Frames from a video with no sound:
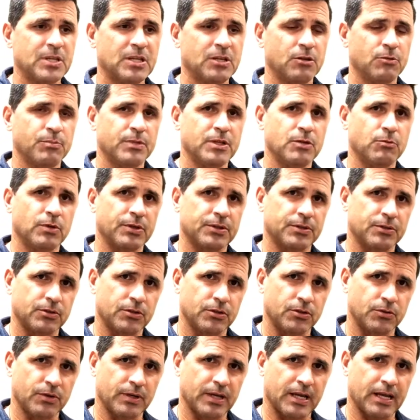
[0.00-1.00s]
It'll be what they're
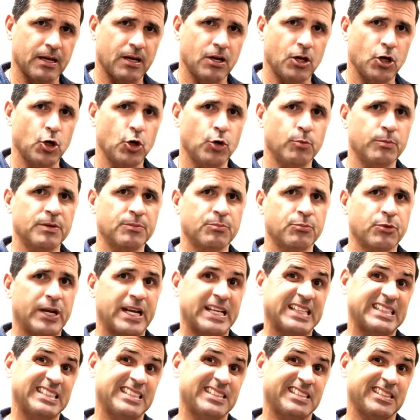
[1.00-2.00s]
doing at home and
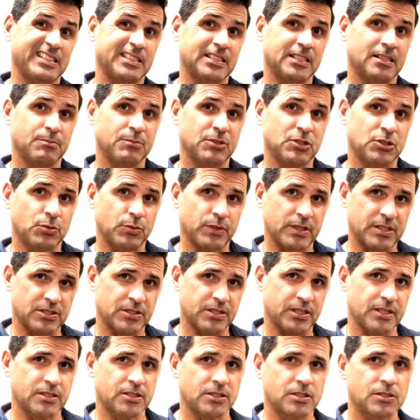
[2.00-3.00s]
practicing in between
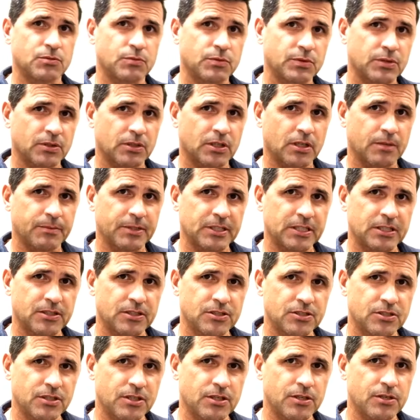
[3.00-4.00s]
sessions when they're coming in
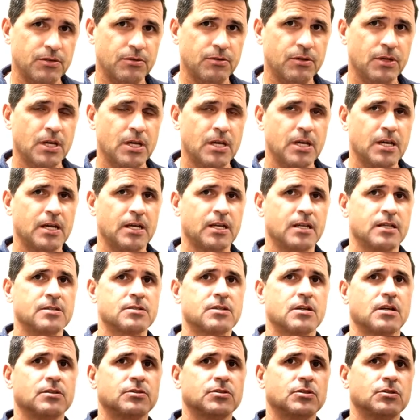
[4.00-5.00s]
to see you. And
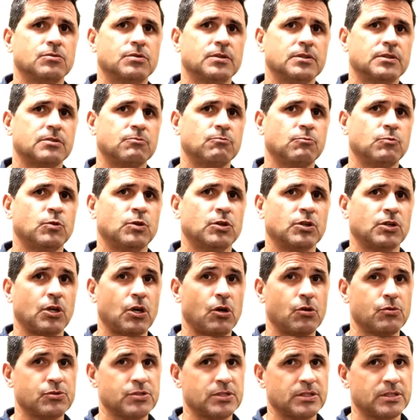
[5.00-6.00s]
it's also what we're
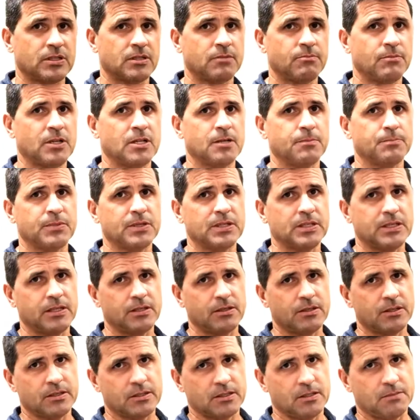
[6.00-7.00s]
coaching them up and
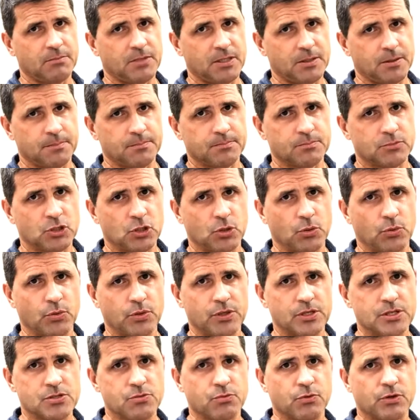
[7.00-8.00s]
gearing them up
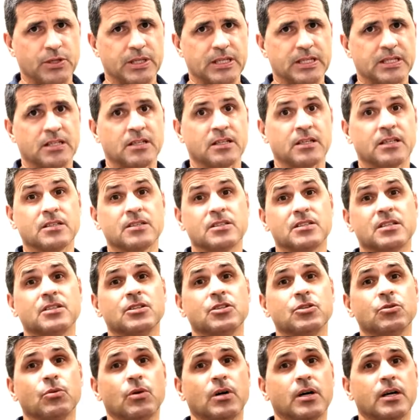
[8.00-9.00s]
towards where they can
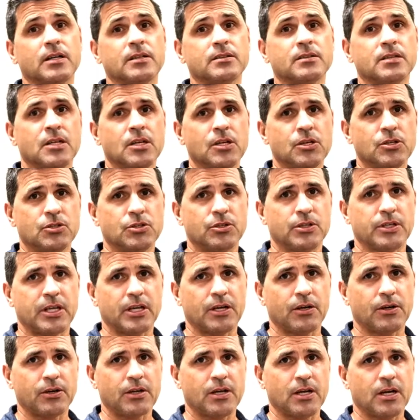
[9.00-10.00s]
continue on to
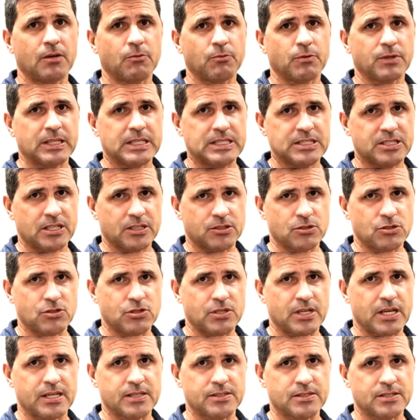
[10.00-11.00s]
carry on with these
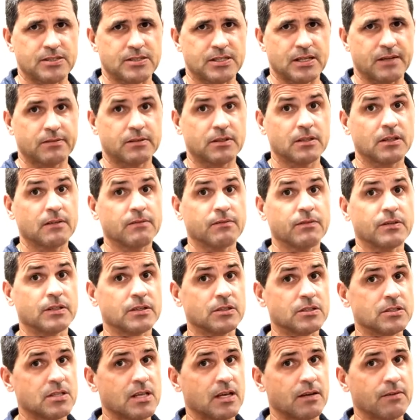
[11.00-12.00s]
exercises after they
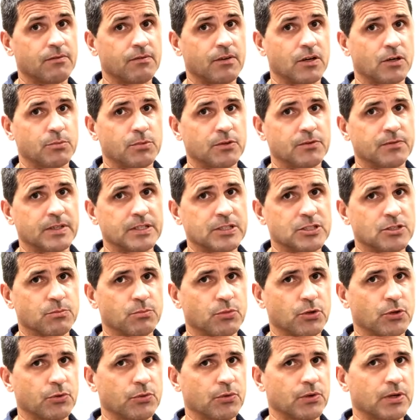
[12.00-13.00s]
finish that fall prevention
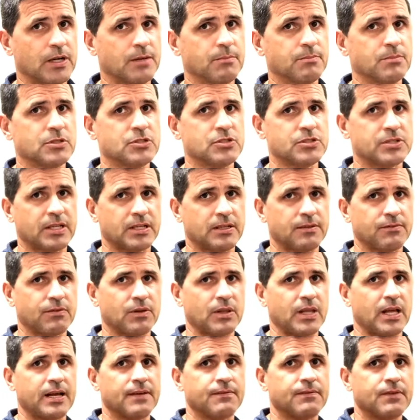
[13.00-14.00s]
program, Steady
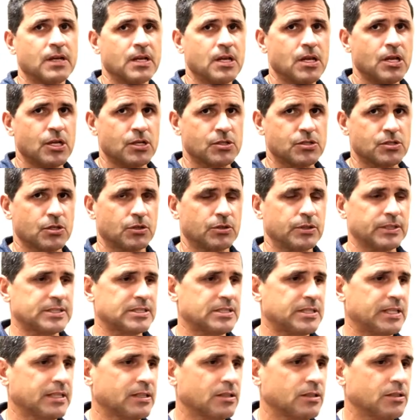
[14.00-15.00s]
for Life. So let's
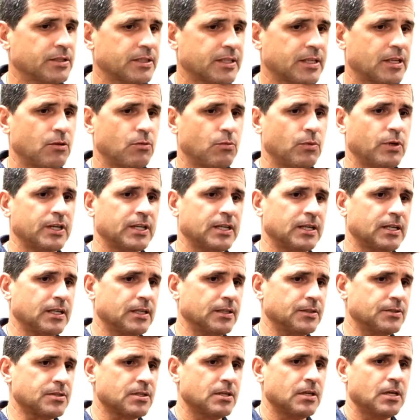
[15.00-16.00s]
take a look at what it
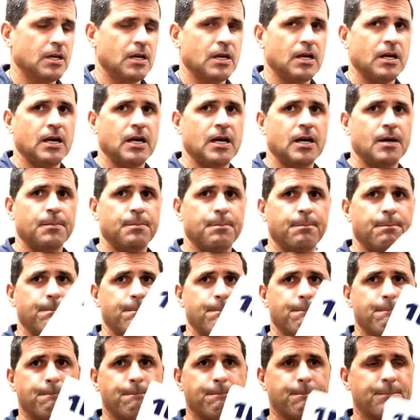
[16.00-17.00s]
is.
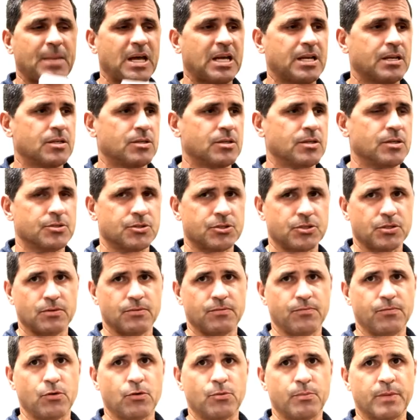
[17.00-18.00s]
There's
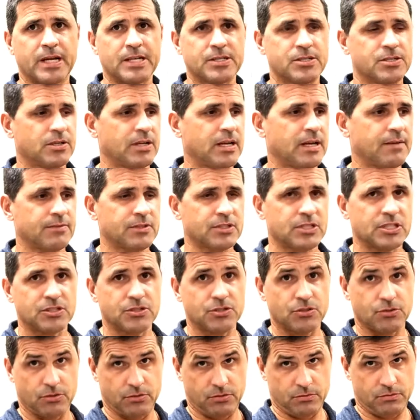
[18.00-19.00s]
two formats. You'll have a
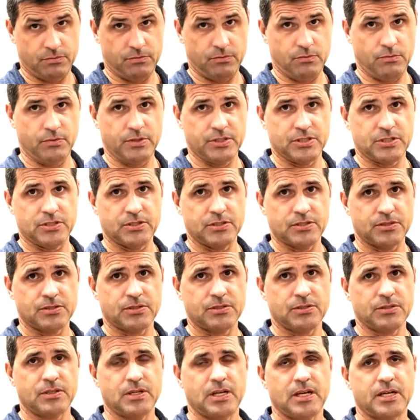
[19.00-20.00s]
digital, which
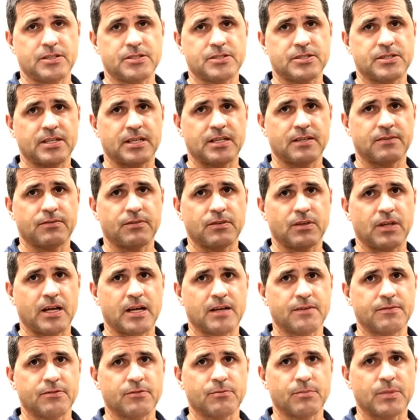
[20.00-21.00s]
is on Steady for
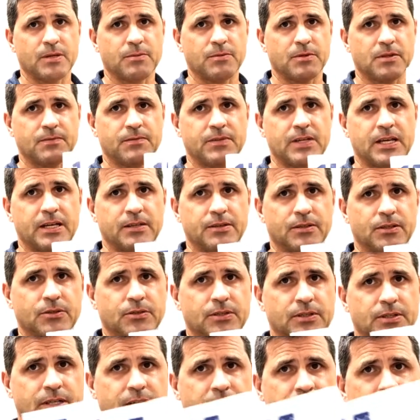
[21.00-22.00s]
Life, or maybe you've
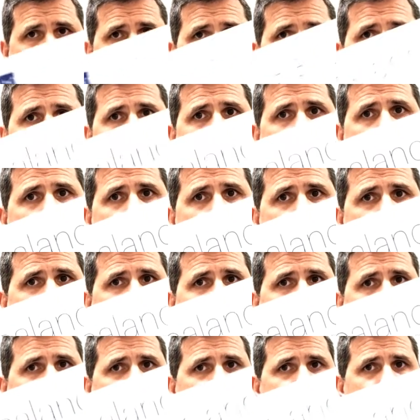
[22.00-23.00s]
downloaded that, or you
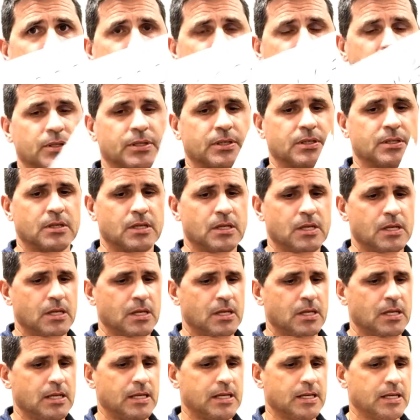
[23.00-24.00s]
have the booklet.
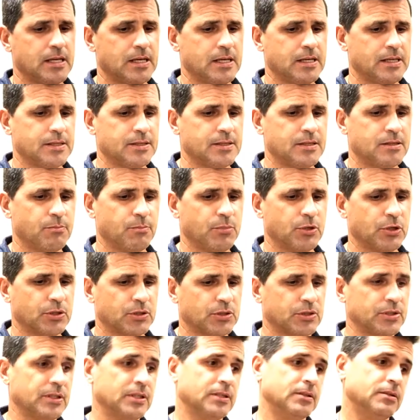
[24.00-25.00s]
And the
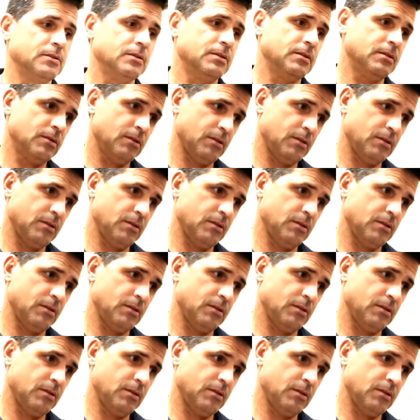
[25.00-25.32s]
booklet